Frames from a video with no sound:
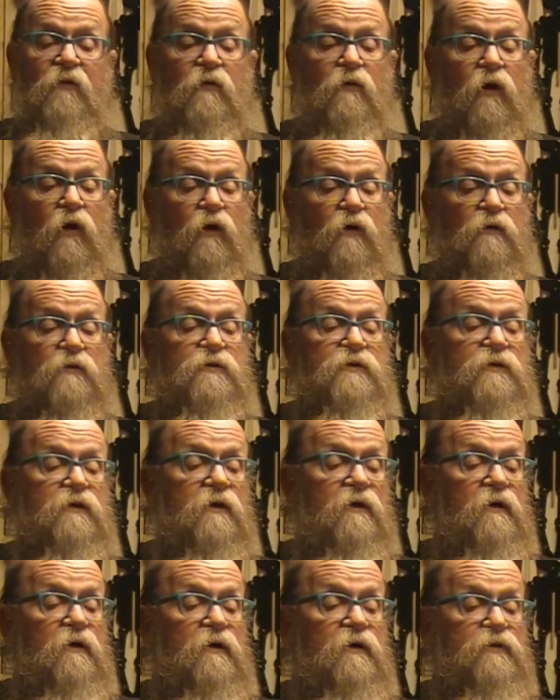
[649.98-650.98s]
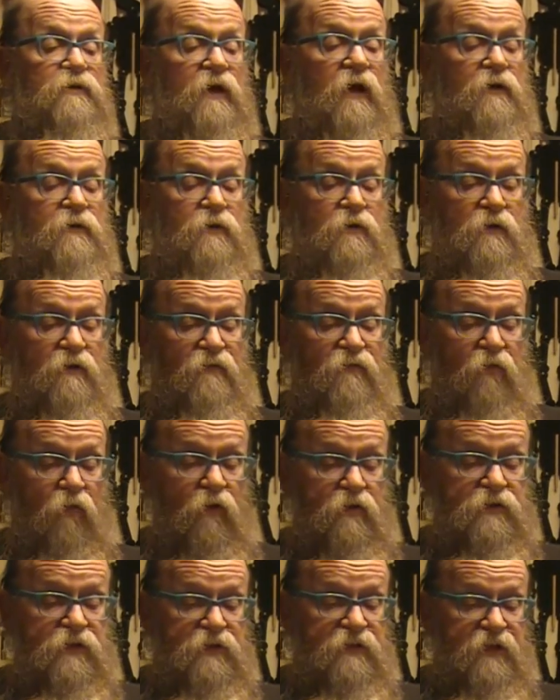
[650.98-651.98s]
Rose. She has her little
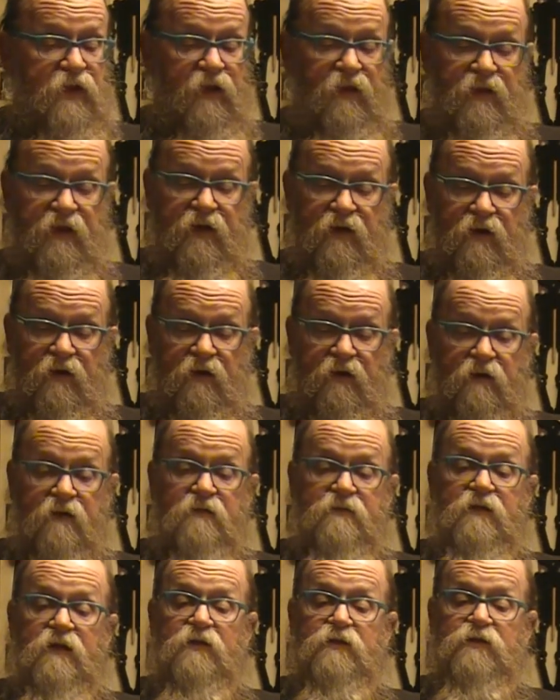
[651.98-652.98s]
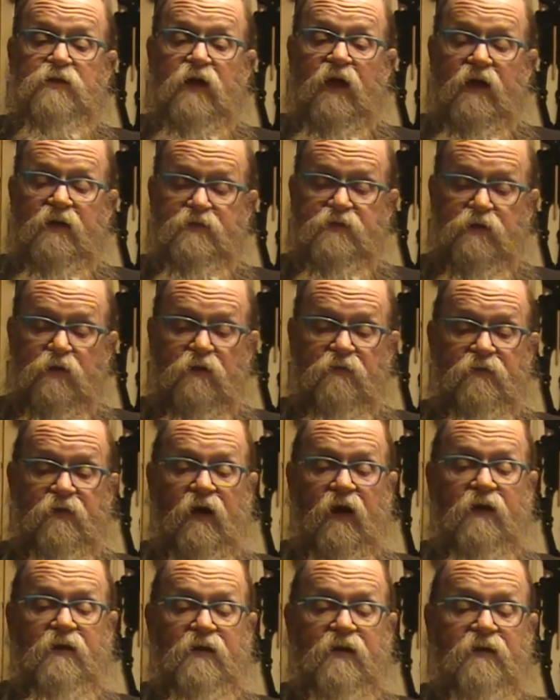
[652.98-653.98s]
fortune-telling cards, and she has to go
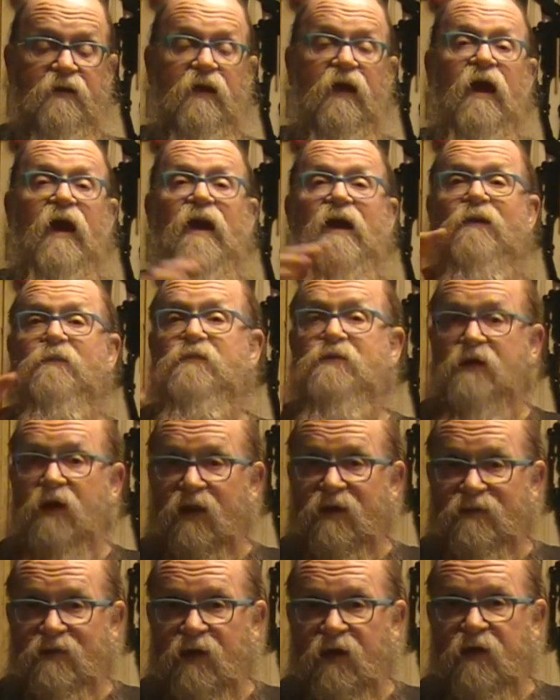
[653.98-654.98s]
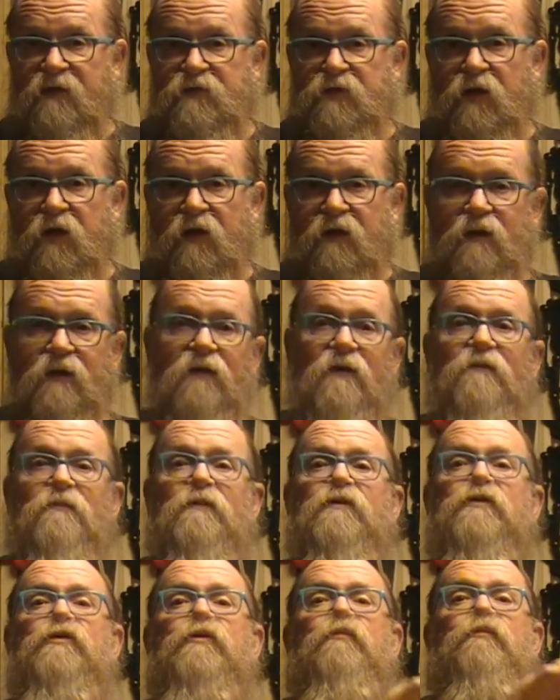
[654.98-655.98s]
find, in the game Sonic the Hedgehog,
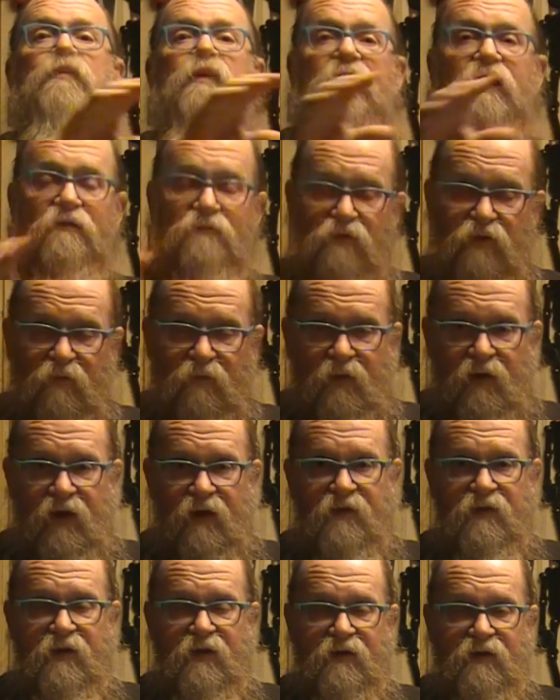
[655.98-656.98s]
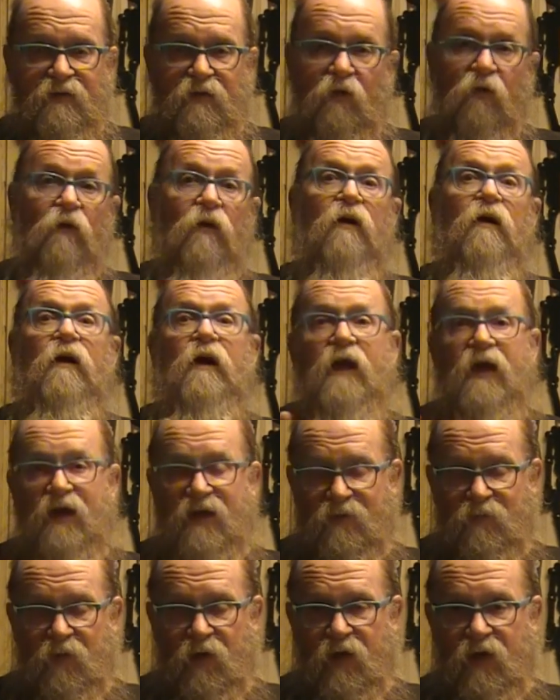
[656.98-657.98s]
when you beat Robotnik or
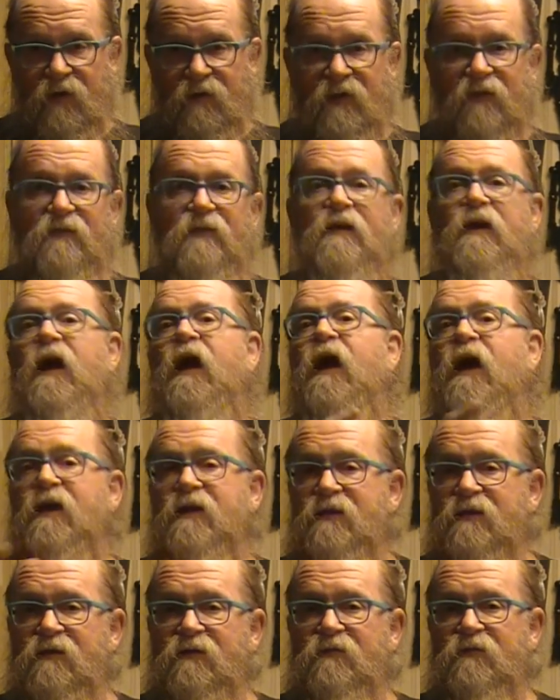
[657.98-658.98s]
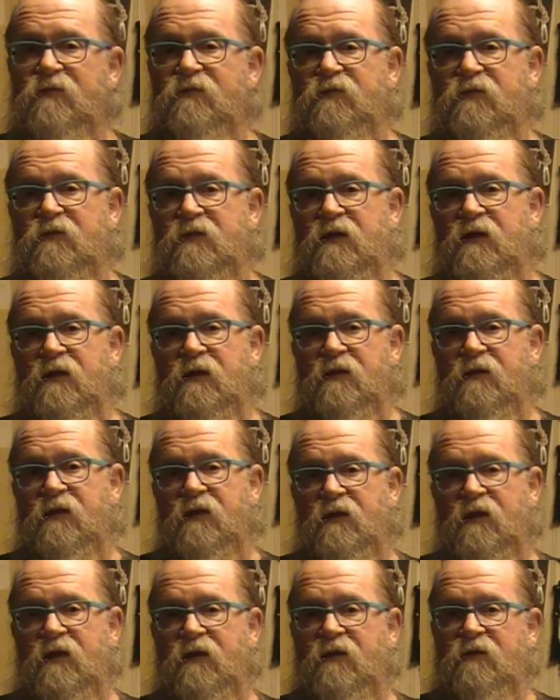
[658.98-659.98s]
Eggman, at the end of
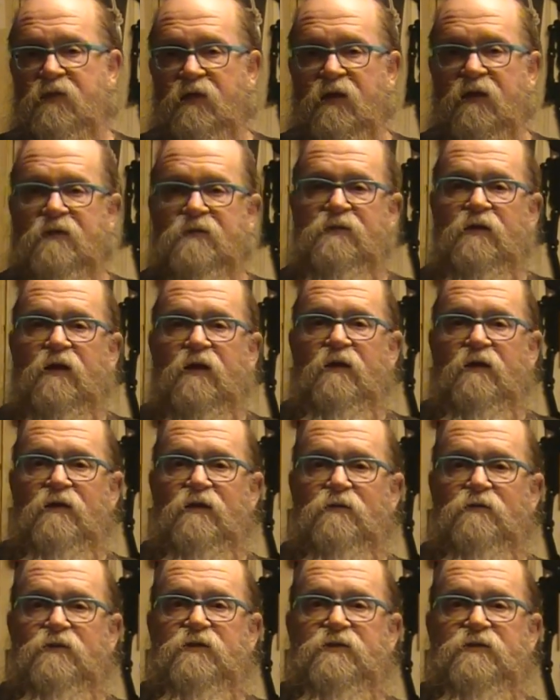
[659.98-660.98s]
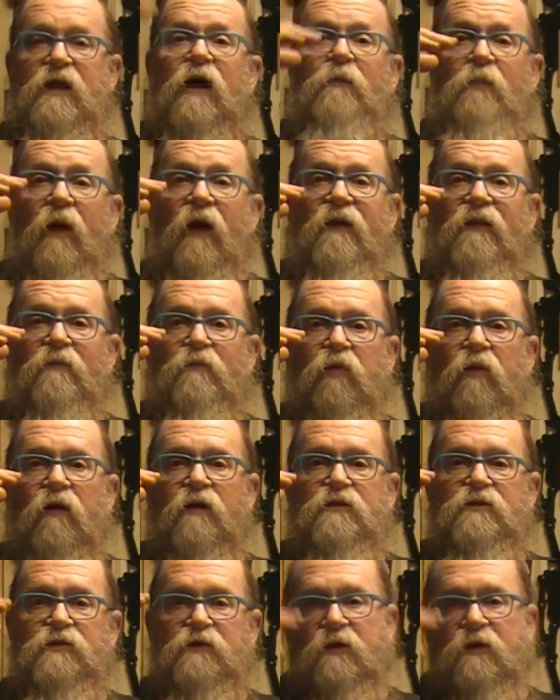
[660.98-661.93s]
the things, you'd step on the plunger